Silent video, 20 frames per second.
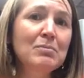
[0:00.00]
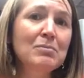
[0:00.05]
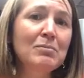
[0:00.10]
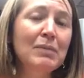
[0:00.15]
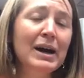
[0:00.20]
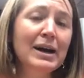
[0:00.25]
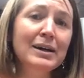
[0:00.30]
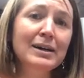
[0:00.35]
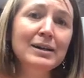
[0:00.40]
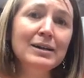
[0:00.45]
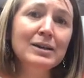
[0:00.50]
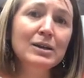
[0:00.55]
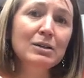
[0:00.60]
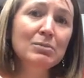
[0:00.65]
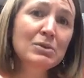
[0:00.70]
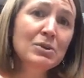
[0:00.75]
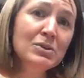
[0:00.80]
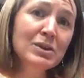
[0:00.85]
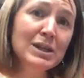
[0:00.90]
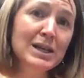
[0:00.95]
my
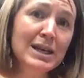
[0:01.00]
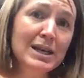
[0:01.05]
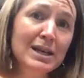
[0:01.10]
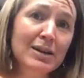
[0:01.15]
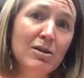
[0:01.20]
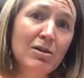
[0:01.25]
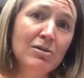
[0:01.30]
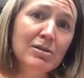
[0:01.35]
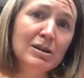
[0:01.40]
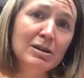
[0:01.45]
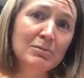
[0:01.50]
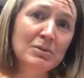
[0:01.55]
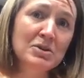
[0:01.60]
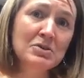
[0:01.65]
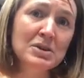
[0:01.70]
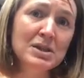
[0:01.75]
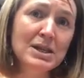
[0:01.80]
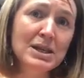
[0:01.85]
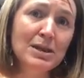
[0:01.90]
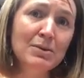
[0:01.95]
community, in our
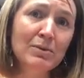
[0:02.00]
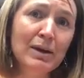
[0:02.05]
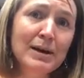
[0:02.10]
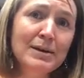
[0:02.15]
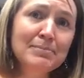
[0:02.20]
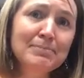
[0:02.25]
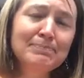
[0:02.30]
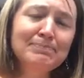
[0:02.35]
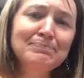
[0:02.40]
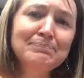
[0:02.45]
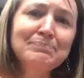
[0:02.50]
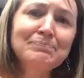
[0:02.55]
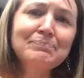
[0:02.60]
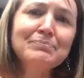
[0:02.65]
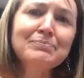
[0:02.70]
community, right?